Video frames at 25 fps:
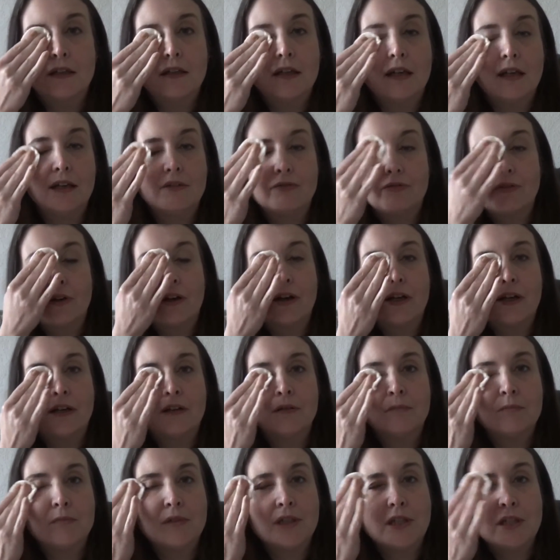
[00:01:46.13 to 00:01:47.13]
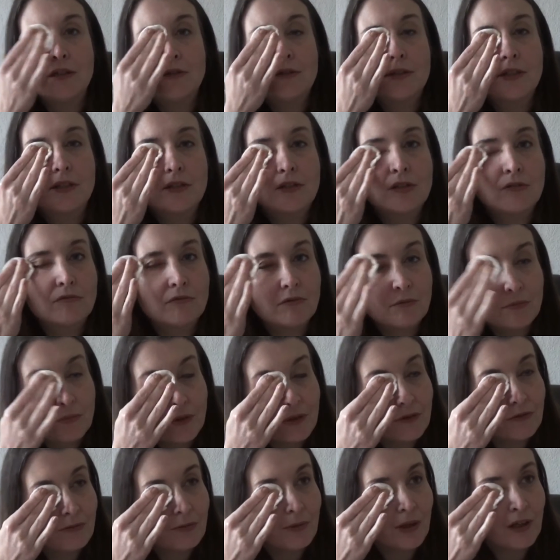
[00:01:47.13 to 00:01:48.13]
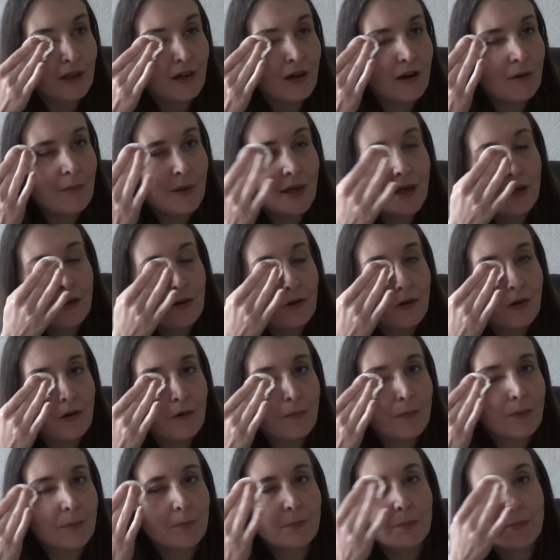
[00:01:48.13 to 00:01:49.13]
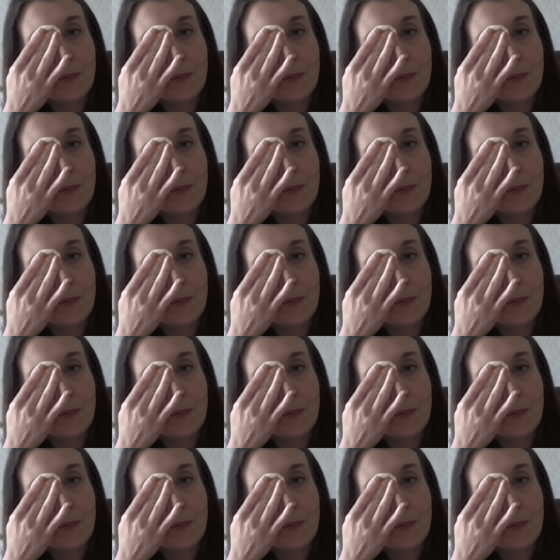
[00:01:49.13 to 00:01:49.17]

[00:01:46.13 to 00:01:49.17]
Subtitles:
if I use it to remove my eye makeup,